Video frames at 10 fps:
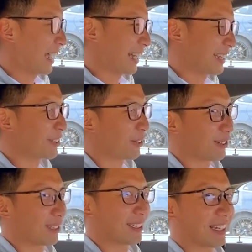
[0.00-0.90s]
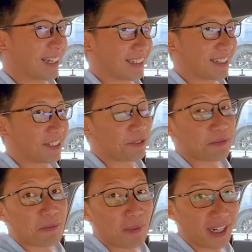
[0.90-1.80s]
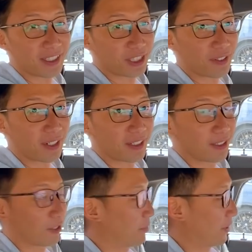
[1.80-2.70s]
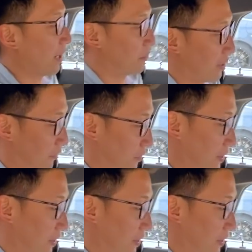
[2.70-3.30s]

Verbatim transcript: any taller and I think you might struggle, or perhaps you have to